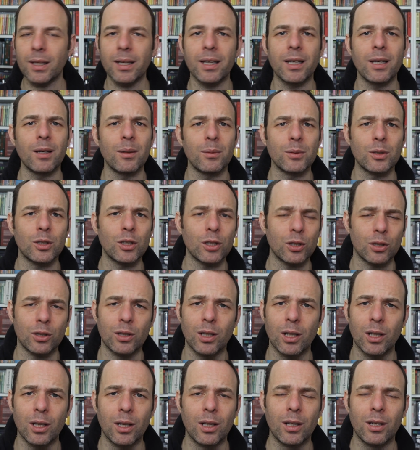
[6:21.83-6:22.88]
It, it was
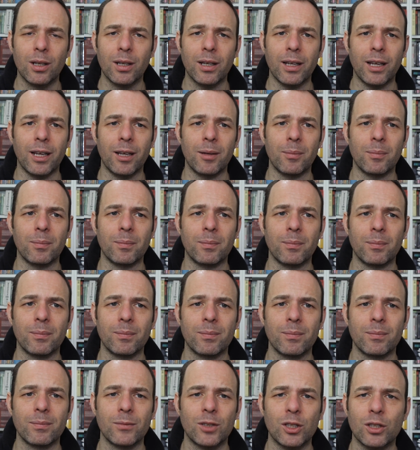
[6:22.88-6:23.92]
just, um,
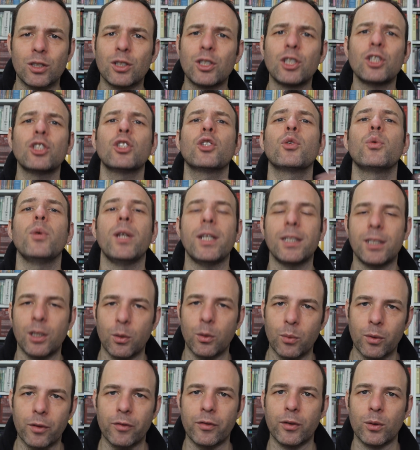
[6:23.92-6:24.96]
just, just crazy
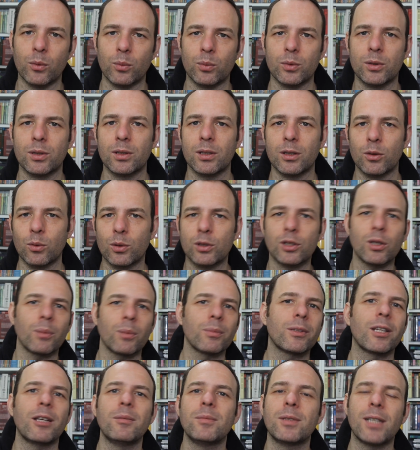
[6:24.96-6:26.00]
reveals. You know, it
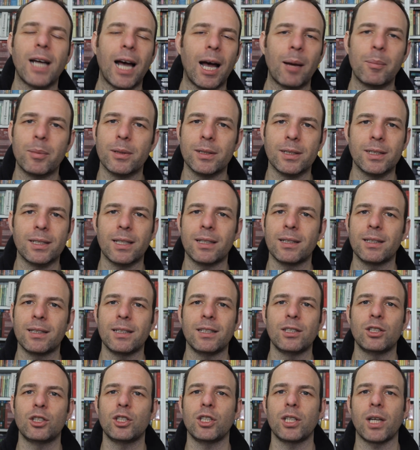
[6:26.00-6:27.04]
sometimes happens in
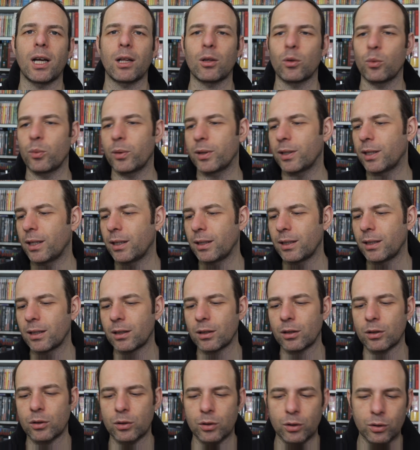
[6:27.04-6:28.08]
these giallo where you, you,
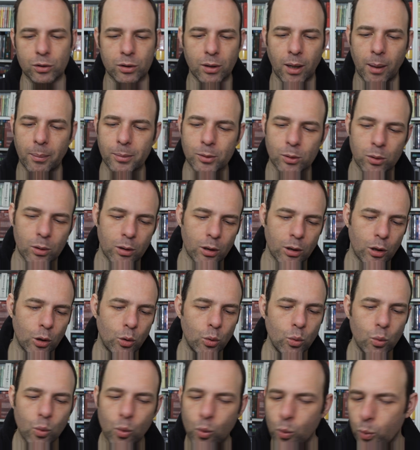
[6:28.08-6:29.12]
there, there's absolutely
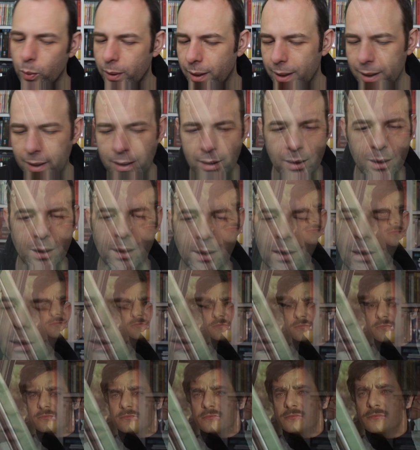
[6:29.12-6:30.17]
no way
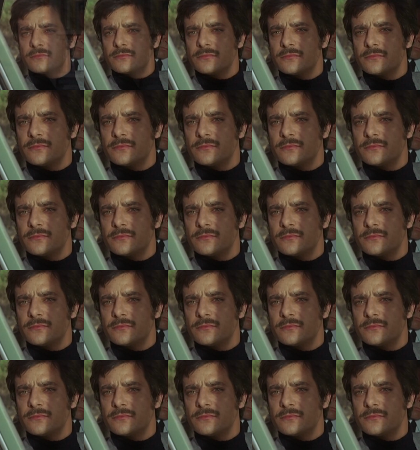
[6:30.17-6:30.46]
that you could